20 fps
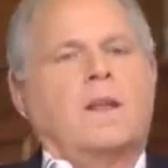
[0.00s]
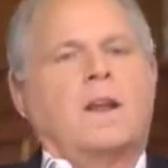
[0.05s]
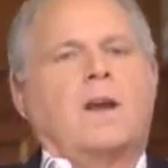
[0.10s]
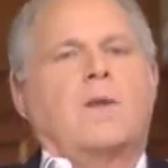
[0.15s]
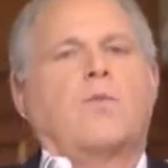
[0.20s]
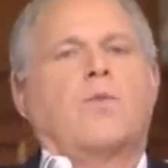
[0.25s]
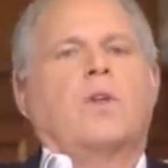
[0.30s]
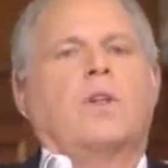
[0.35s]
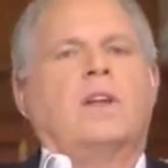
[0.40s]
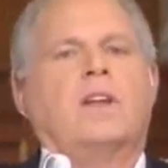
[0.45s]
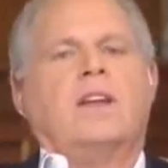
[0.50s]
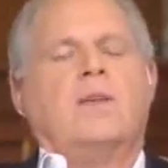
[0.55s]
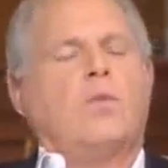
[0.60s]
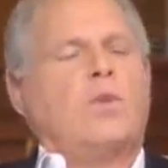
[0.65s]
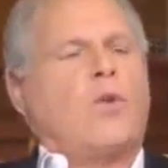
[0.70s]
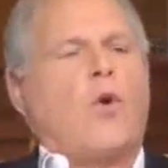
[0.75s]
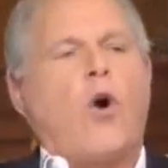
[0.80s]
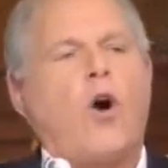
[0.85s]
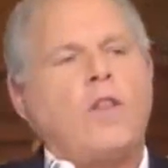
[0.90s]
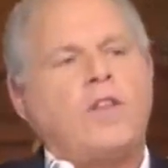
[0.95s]
that I
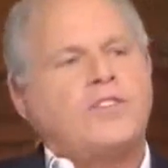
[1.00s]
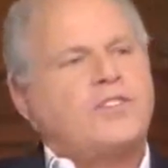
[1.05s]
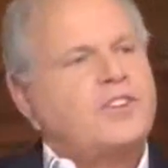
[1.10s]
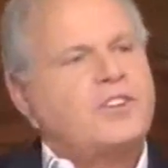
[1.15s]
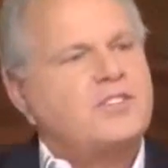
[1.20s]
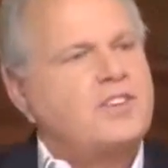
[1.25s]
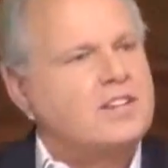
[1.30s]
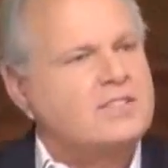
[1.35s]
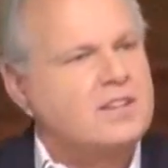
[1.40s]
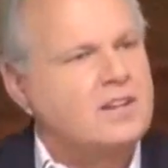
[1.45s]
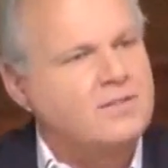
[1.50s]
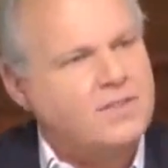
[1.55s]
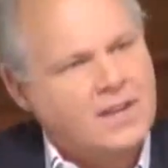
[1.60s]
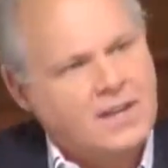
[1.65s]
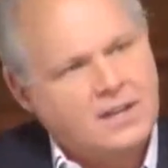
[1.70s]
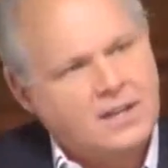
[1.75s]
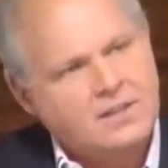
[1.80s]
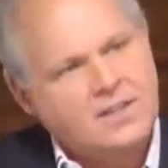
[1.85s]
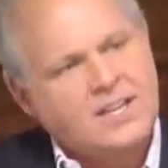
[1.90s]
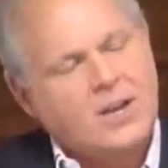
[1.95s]
really, with all the success
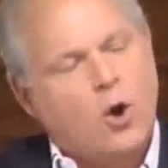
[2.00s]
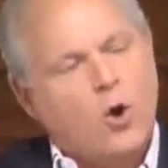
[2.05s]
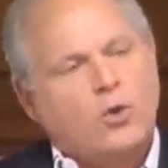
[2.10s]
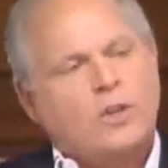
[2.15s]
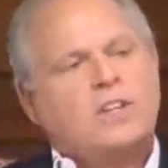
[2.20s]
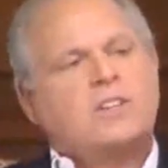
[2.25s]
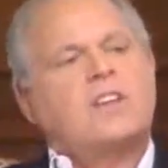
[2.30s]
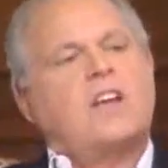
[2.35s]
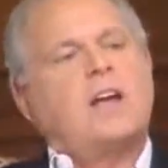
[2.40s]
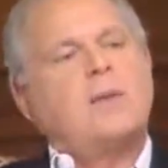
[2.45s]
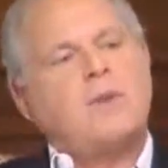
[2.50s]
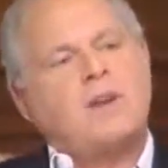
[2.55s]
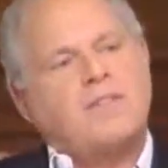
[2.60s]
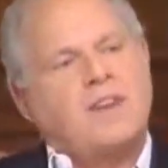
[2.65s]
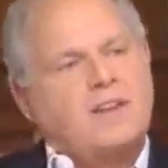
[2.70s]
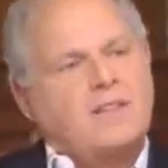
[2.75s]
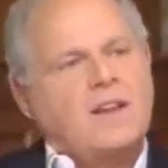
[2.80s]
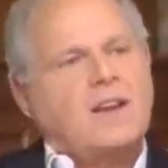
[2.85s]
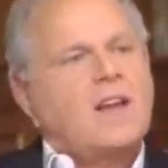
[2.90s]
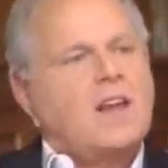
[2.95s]
I've had, the only time
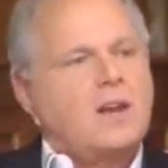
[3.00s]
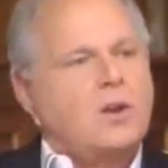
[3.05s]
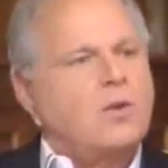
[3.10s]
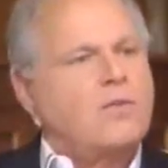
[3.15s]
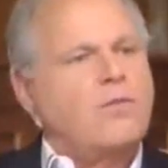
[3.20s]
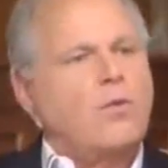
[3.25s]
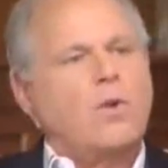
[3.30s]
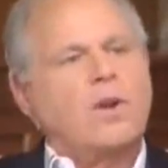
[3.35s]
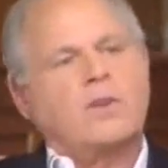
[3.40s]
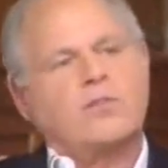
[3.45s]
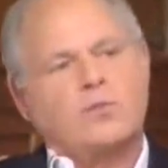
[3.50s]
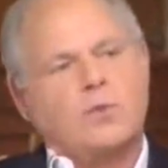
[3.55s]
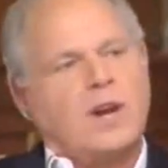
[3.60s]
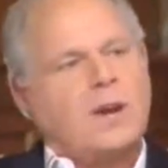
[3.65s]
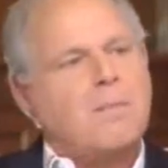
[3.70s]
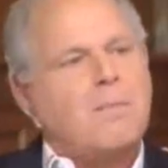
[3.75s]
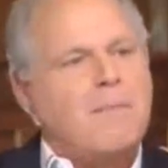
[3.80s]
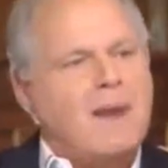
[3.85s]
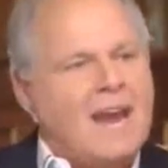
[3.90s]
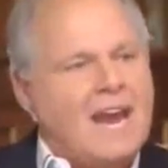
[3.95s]
I've had that kind of euphoria is
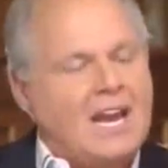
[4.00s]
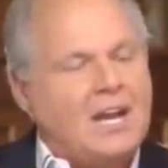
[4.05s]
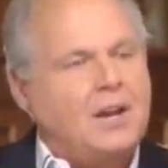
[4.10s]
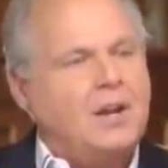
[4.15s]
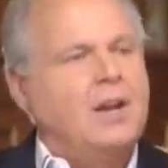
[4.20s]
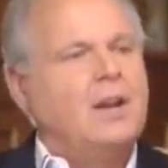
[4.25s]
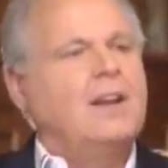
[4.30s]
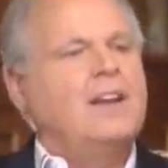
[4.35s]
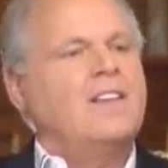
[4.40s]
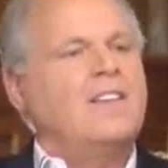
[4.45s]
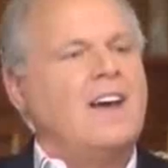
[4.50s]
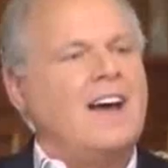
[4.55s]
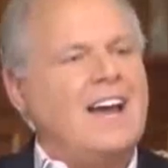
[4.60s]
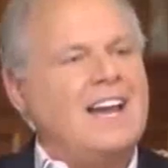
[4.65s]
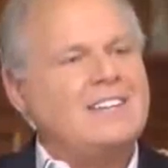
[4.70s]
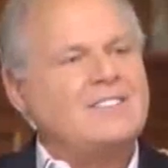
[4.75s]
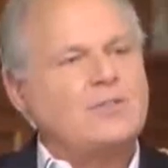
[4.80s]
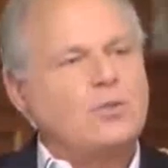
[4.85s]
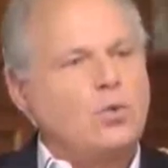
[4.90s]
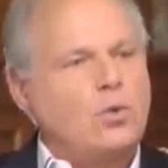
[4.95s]
when I made
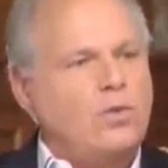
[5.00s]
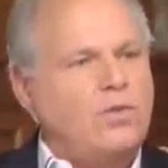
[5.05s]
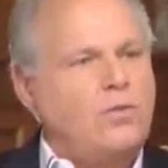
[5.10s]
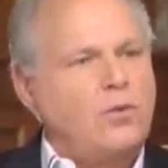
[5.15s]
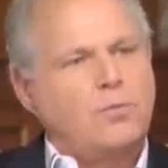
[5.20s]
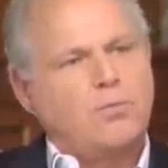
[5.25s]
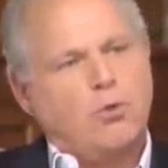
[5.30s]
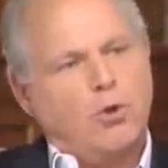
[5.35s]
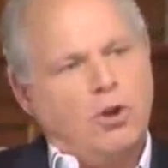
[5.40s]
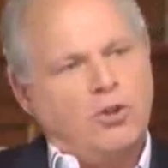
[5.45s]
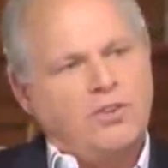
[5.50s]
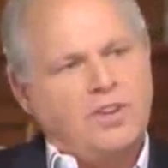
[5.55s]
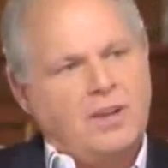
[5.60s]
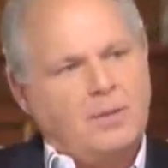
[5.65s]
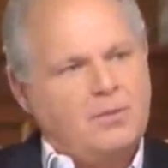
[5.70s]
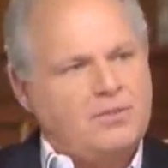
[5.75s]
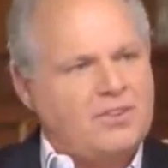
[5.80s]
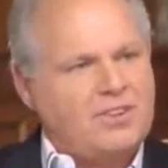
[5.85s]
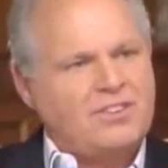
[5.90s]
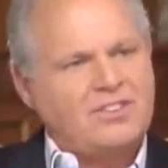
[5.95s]
the high school football
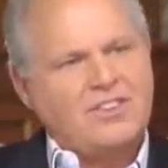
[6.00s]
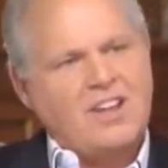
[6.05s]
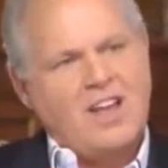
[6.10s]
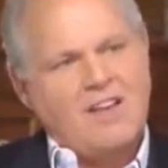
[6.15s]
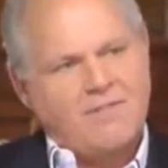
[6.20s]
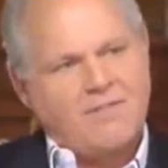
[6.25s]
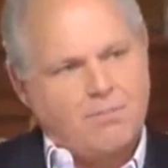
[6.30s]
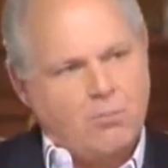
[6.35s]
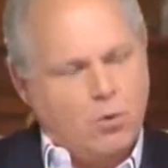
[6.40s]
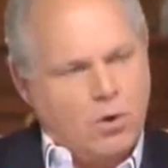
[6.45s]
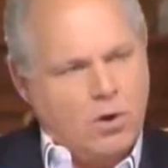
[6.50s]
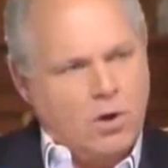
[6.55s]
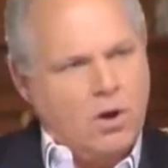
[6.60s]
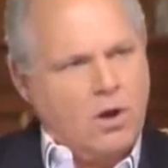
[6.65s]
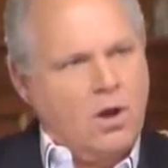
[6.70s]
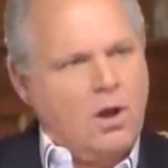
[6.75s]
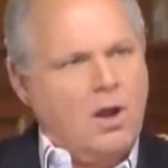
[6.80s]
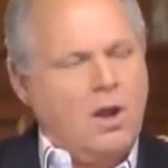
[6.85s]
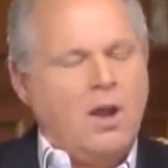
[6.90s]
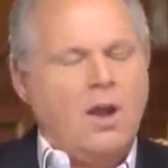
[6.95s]
team as a
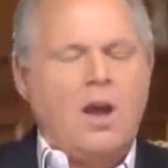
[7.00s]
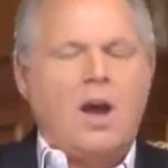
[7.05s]
sophomore.